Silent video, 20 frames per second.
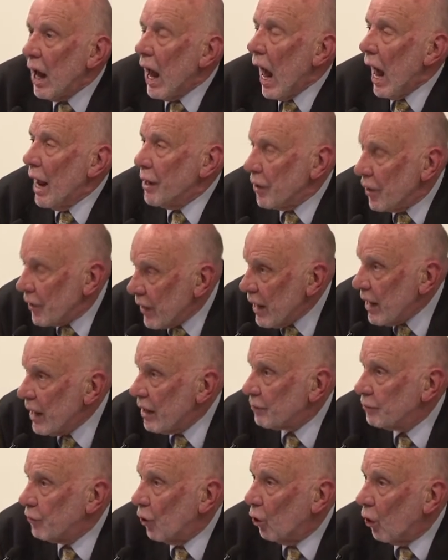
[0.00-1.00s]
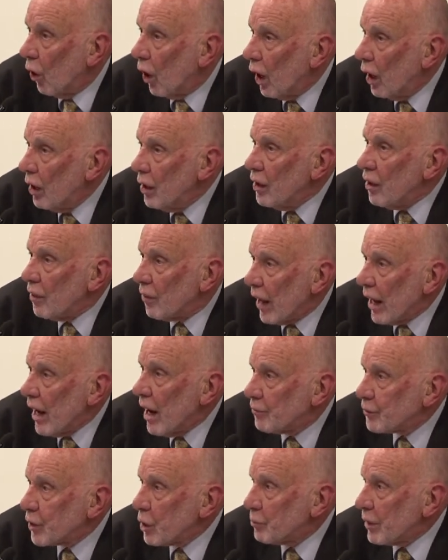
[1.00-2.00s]
and therefore they
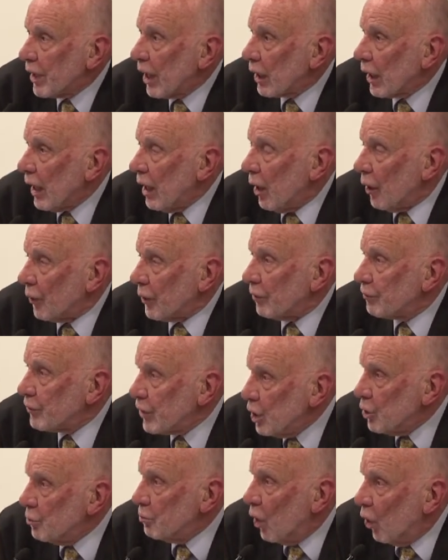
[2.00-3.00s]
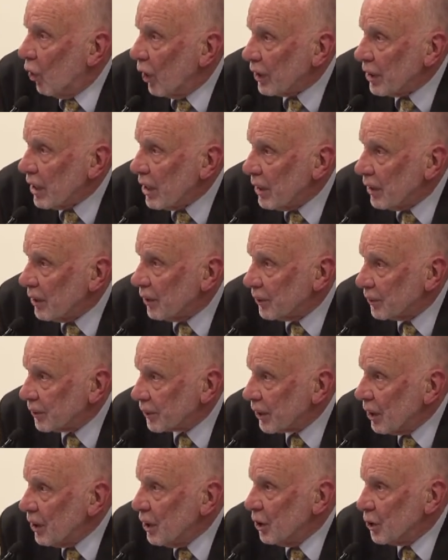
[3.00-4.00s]
have to be allowed a few more
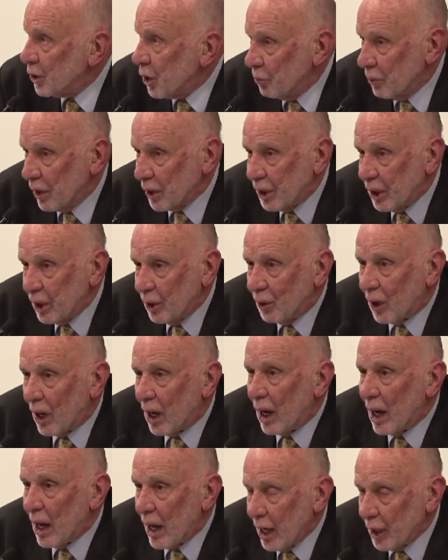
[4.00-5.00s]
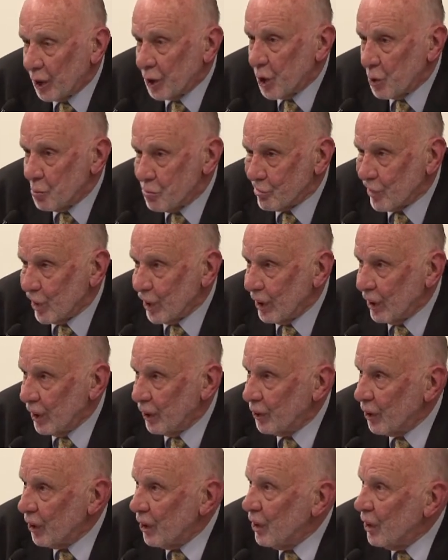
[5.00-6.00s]
years to mature and to
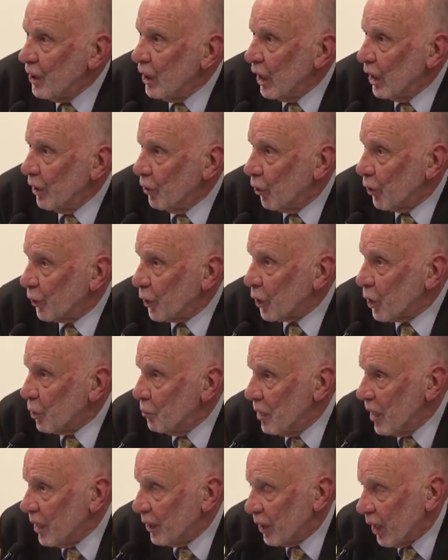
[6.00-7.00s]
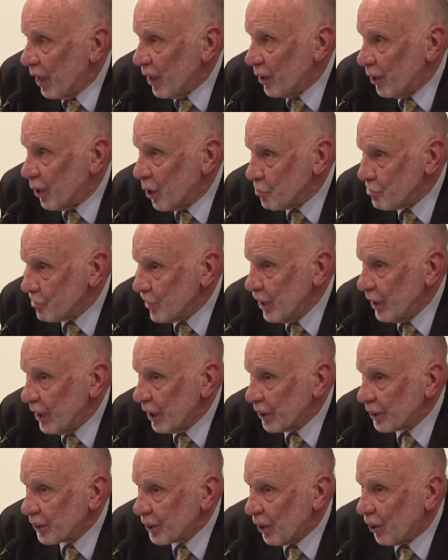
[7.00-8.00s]
breed in order to maintain the
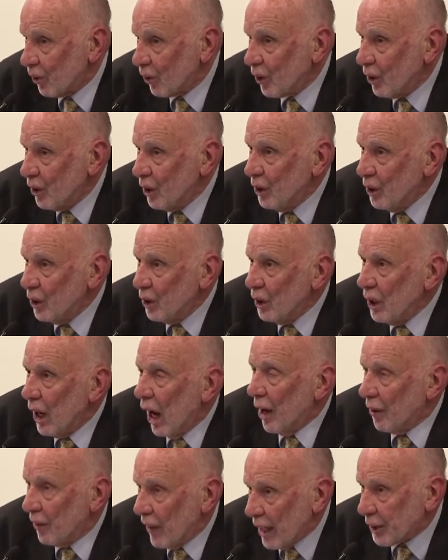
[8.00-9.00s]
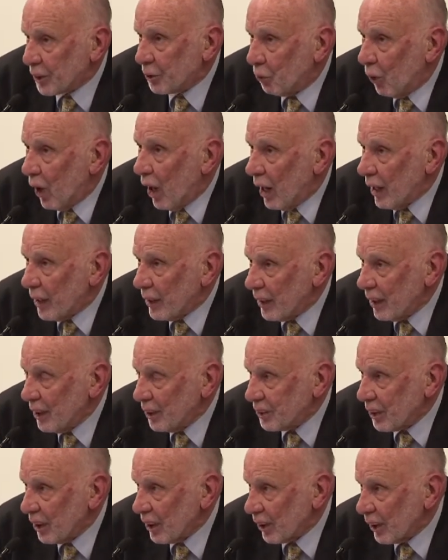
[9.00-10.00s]
breeding stock. And that's why
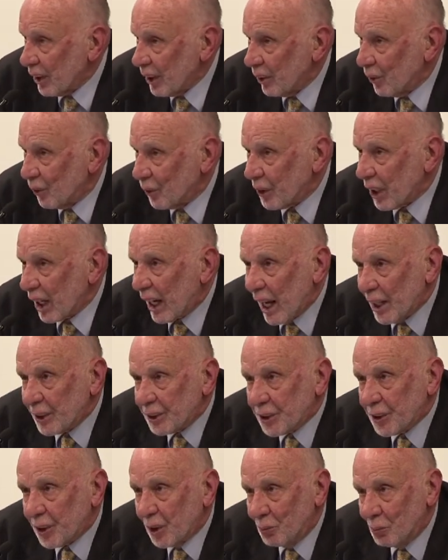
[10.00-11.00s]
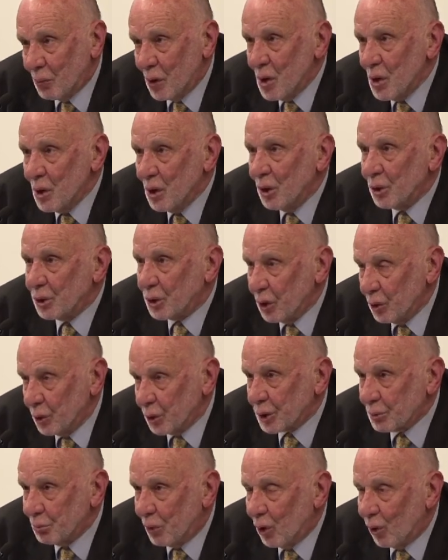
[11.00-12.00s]
it's illegal to catch them too
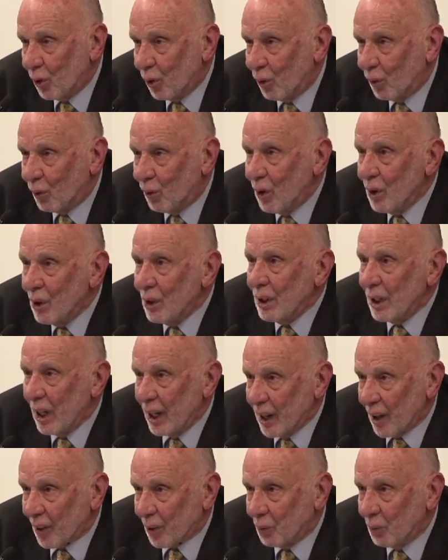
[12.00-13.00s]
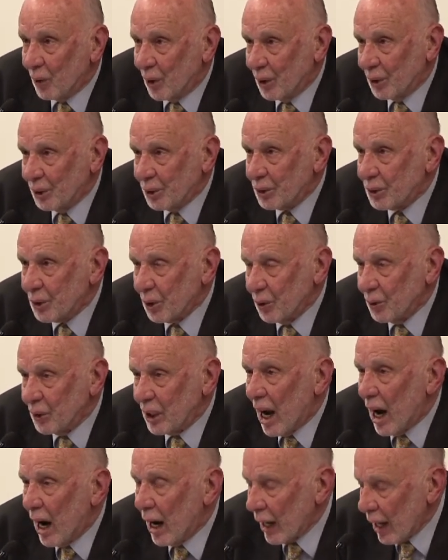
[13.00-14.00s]
small, in other words, too
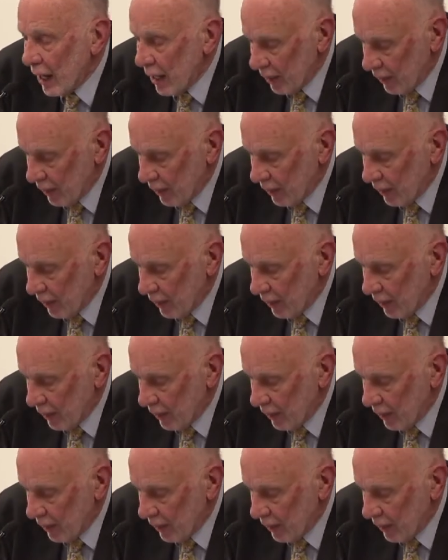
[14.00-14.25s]
young.